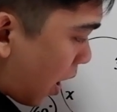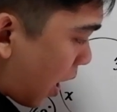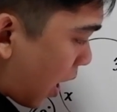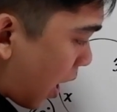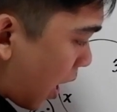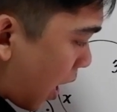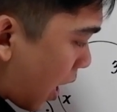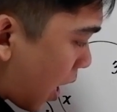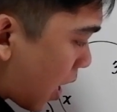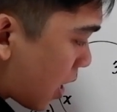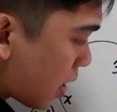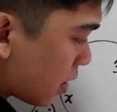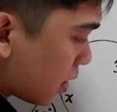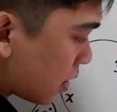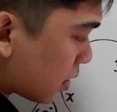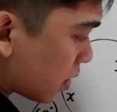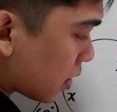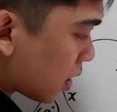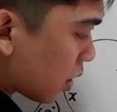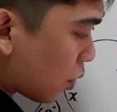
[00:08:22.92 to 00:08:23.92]
A
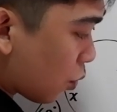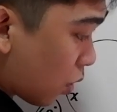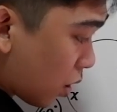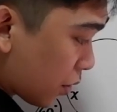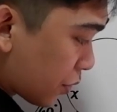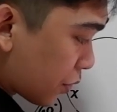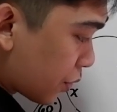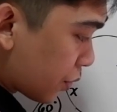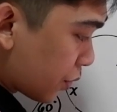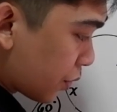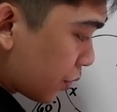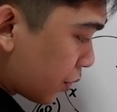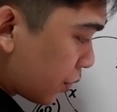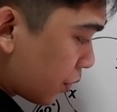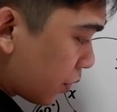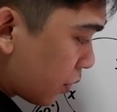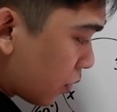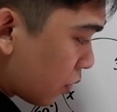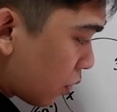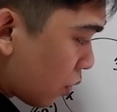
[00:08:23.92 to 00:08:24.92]
is equal
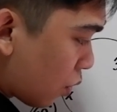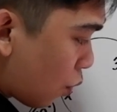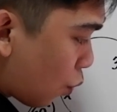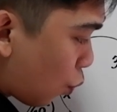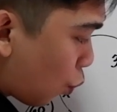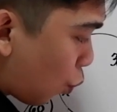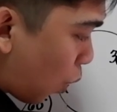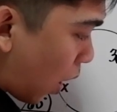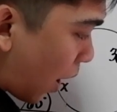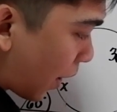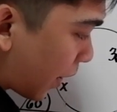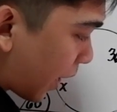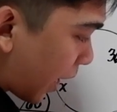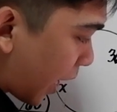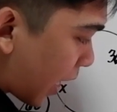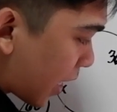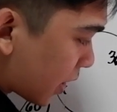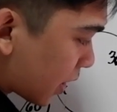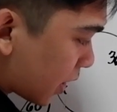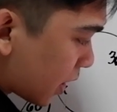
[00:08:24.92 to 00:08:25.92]
to
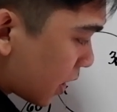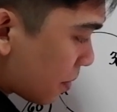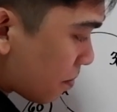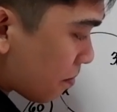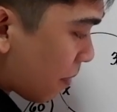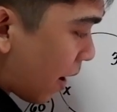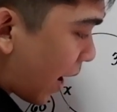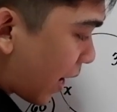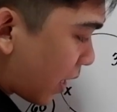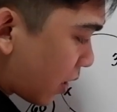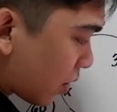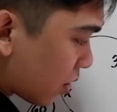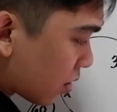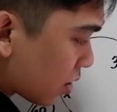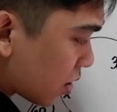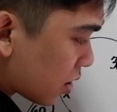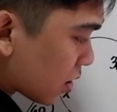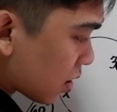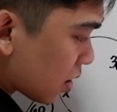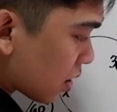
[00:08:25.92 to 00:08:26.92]
180
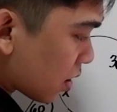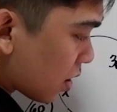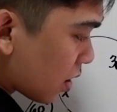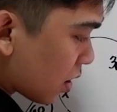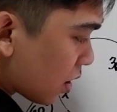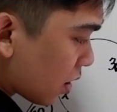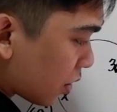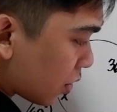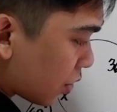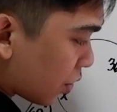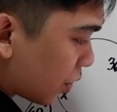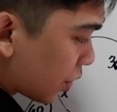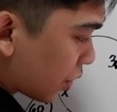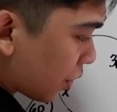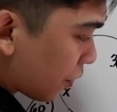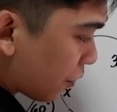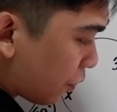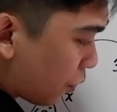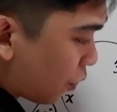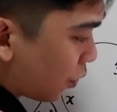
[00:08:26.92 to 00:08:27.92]
minus
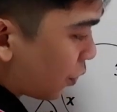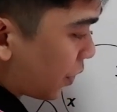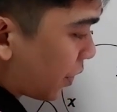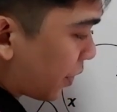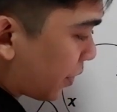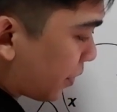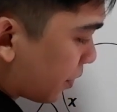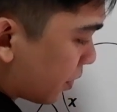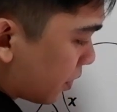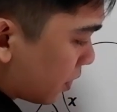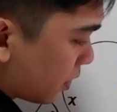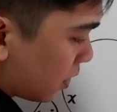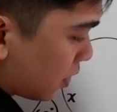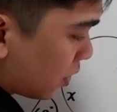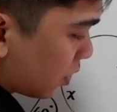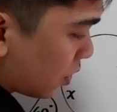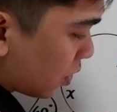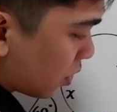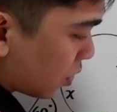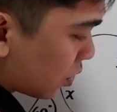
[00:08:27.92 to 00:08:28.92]
34.
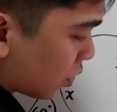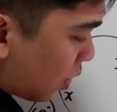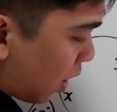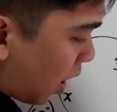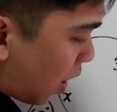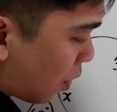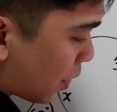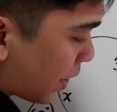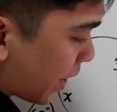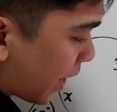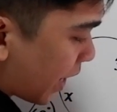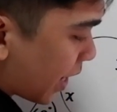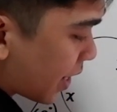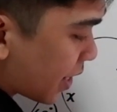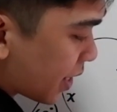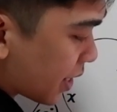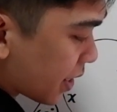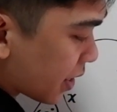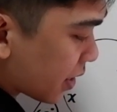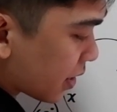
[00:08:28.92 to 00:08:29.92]
So our A
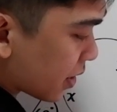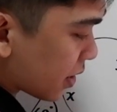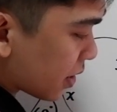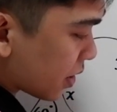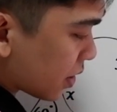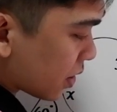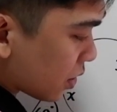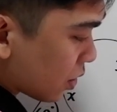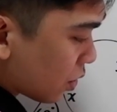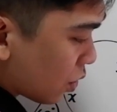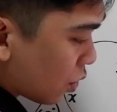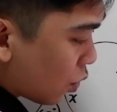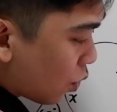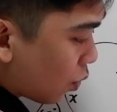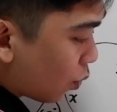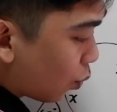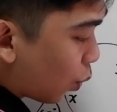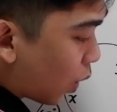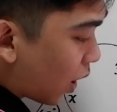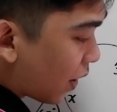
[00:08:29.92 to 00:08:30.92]
is
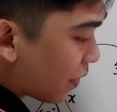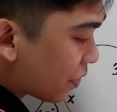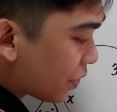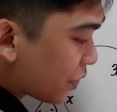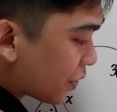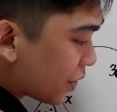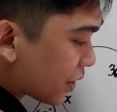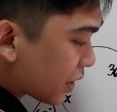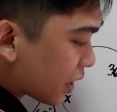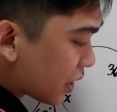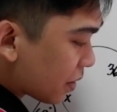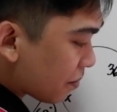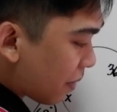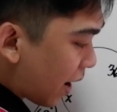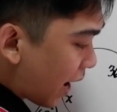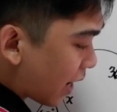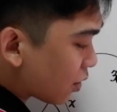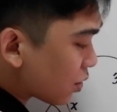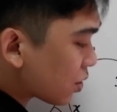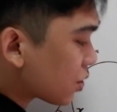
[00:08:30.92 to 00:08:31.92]
130
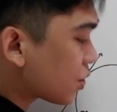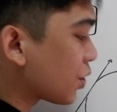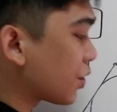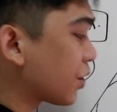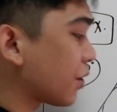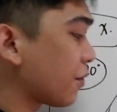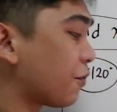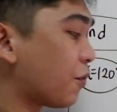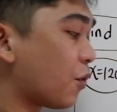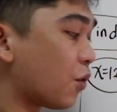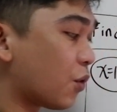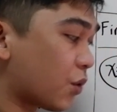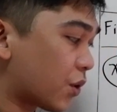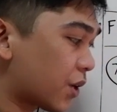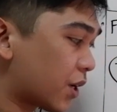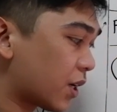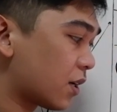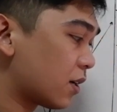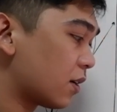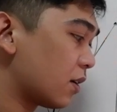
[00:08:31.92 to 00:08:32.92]
minus
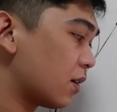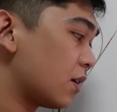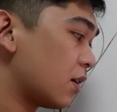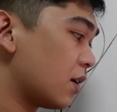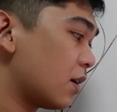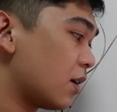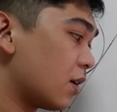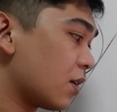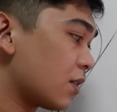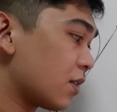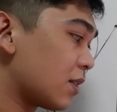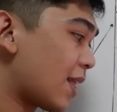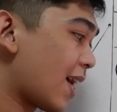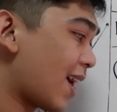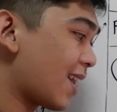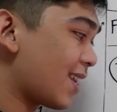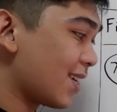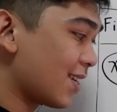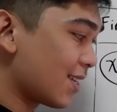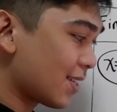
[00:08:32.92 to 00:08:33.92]
34,
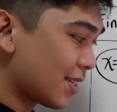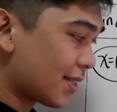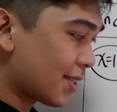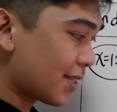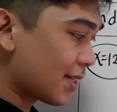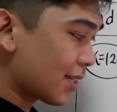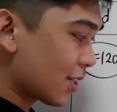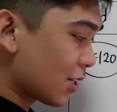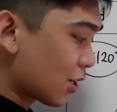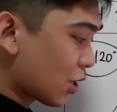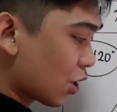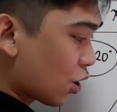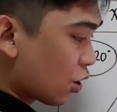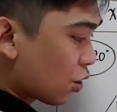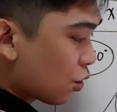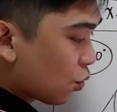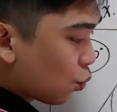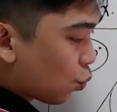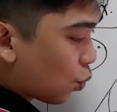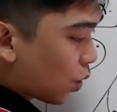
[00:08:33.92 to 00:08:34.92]
that is
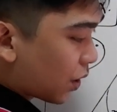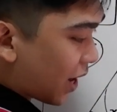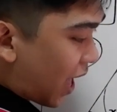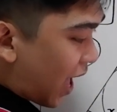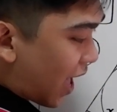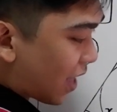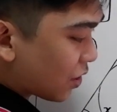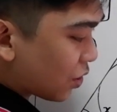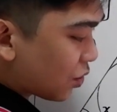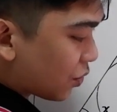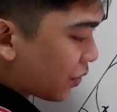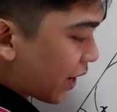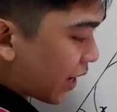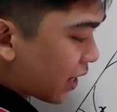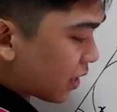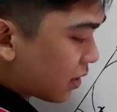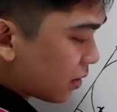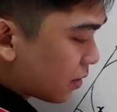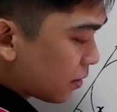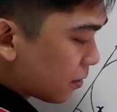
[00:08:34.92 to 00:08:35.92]

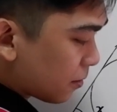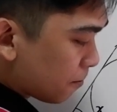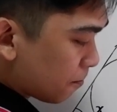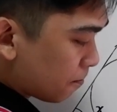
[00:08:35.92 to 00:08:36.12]
146